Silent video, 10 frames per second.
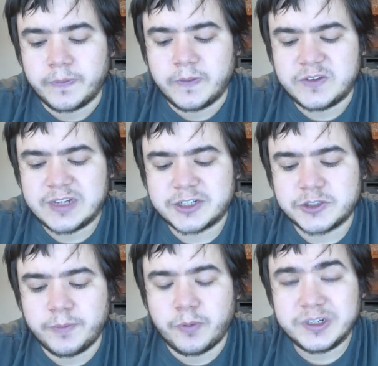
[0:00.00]
This
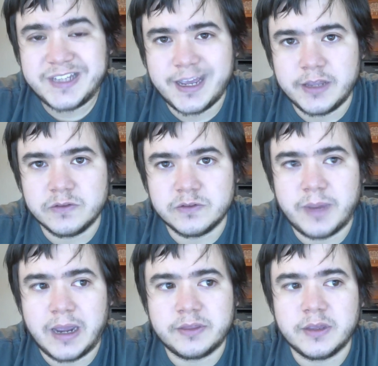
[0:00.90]
actually portends
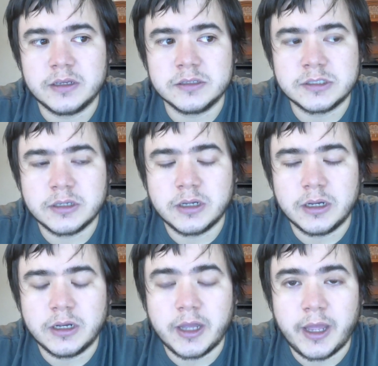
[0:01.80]
bad things
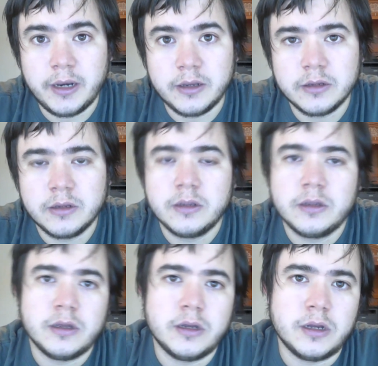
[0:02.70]
ahead,
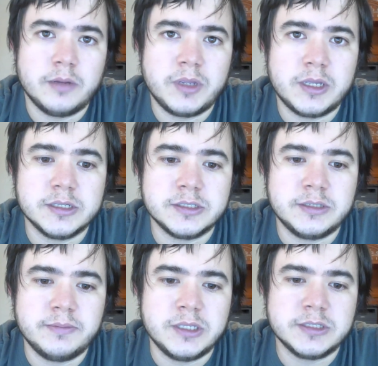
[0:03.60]
because
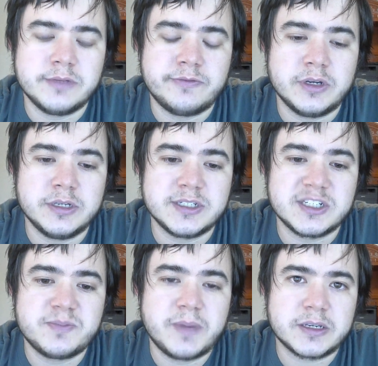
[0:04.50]
it means the fund is
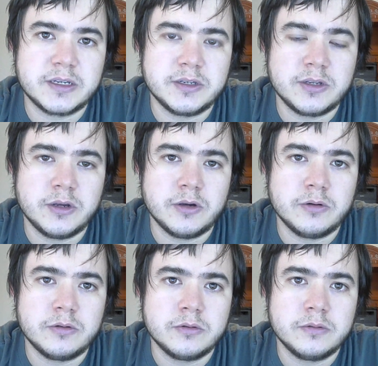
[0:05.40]
expecting to
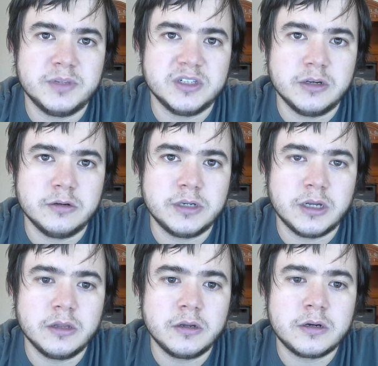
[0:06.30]
go below
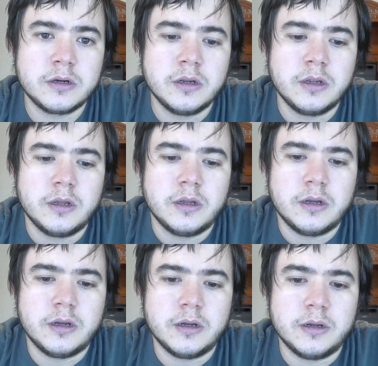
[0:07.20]

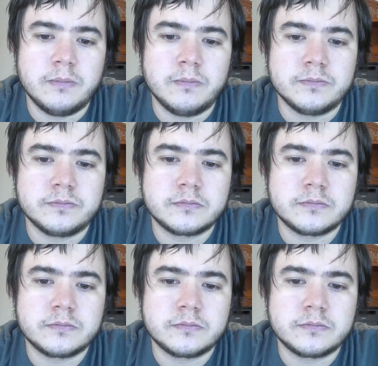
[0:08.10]
$1.